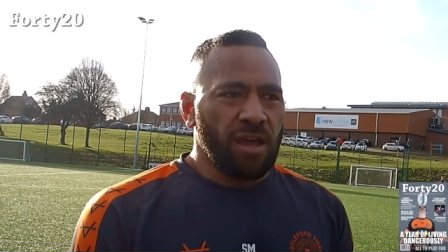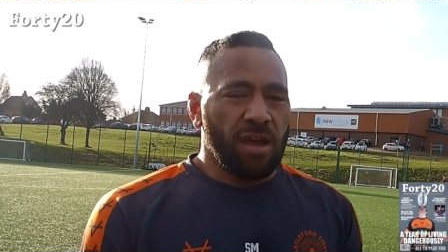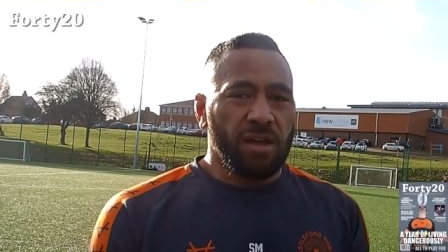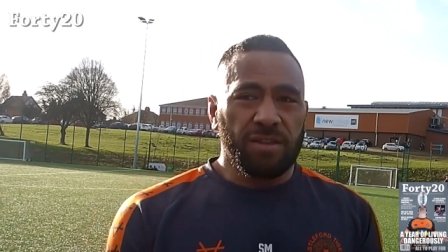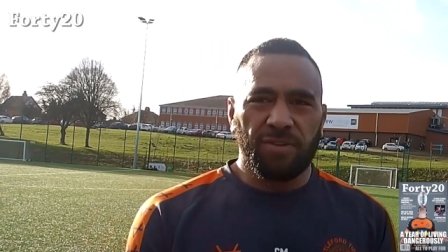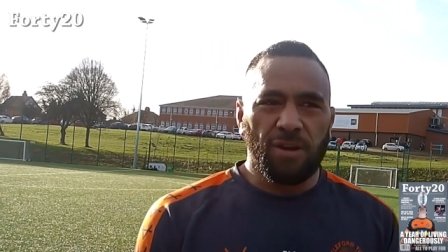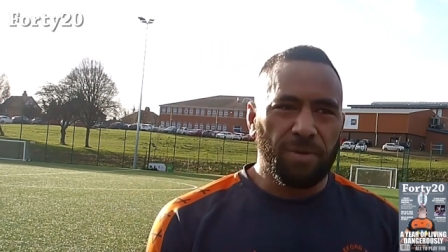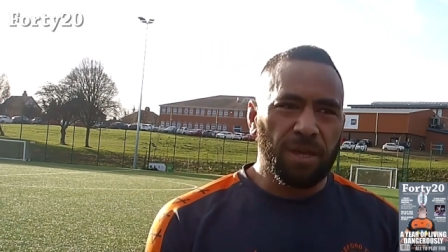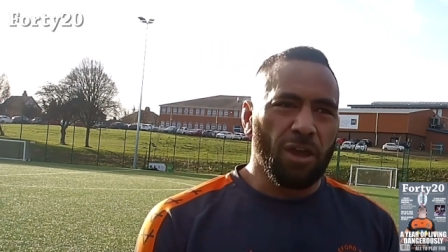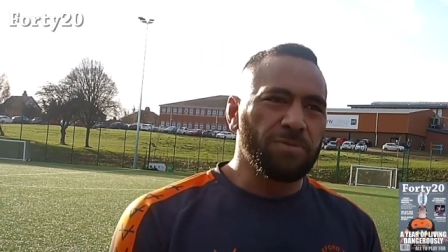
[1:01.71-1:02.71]
I've definitely got
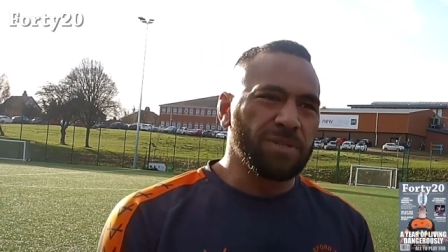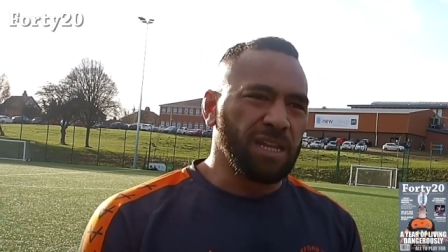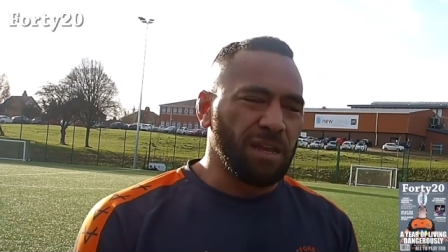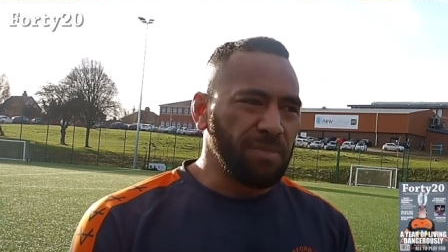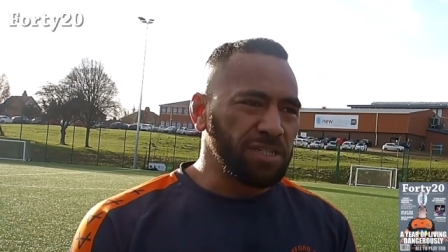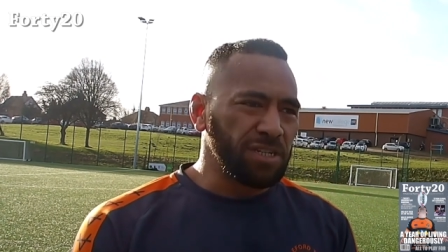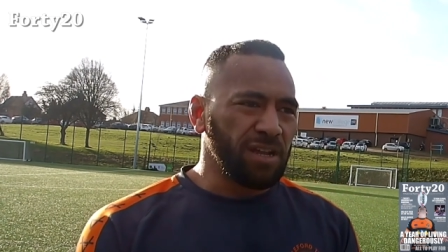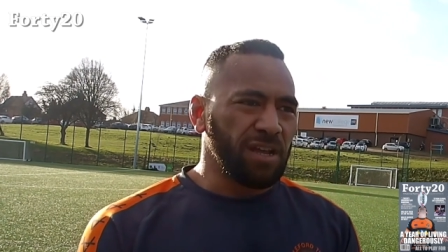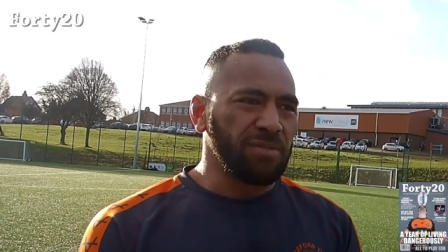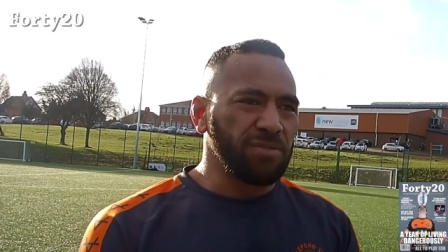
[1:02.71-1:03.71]
big hopes. Like I mentioned,
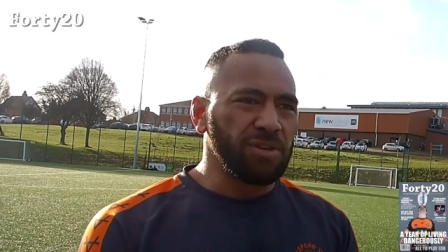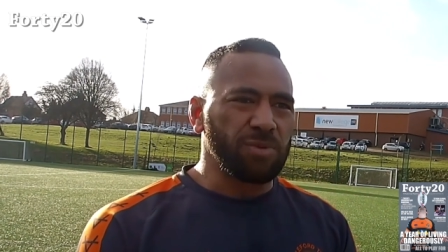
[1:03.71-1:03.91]
you always